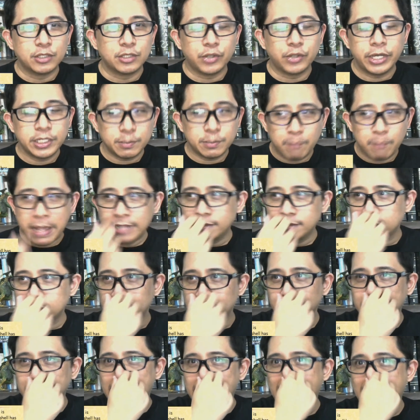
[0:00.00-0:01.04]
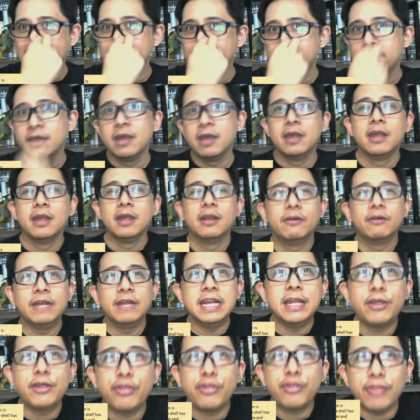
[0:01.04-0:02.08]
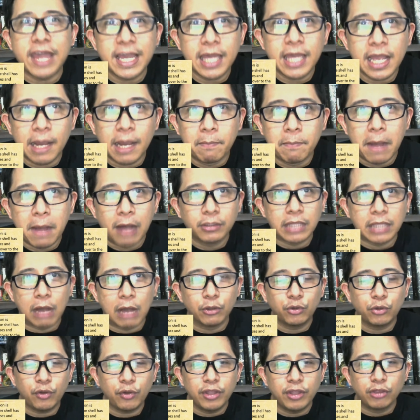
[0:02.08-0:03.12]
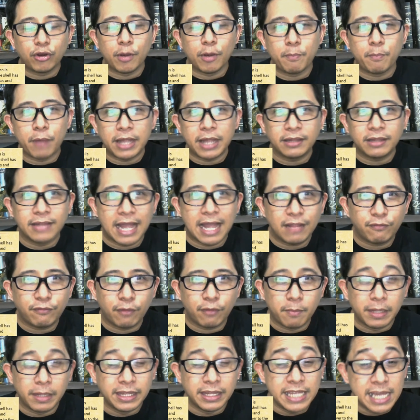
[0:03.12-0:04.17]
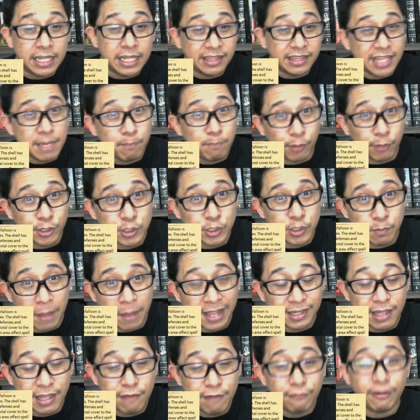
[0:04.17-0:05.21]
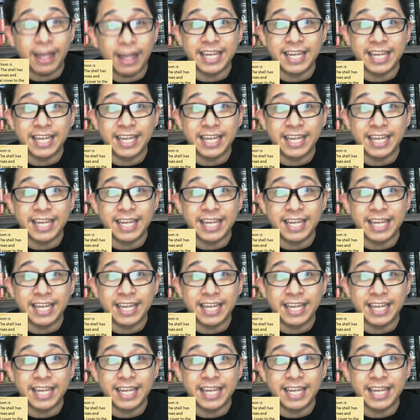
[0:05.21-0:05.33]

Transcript: So I spent some time really thinking about how to interpret that from a D&D perspective,